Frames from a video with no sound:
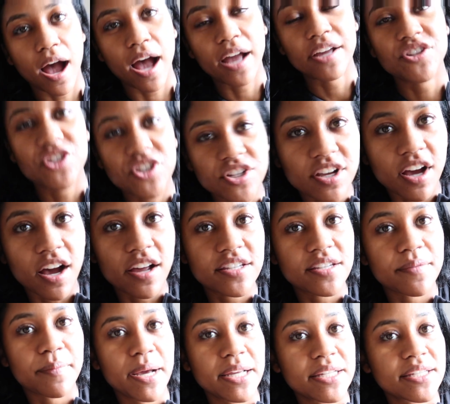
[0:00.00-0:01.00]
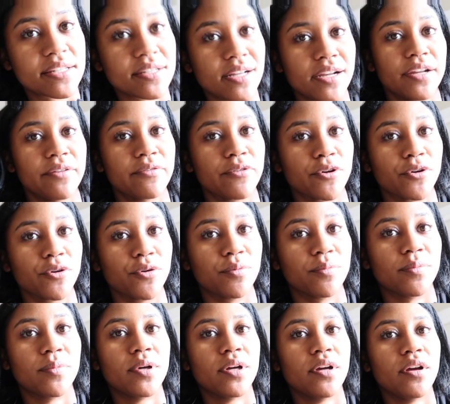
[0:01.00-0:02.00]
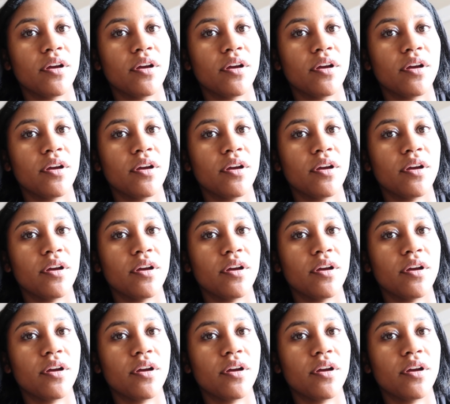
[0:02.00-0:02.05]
I just got to my study room.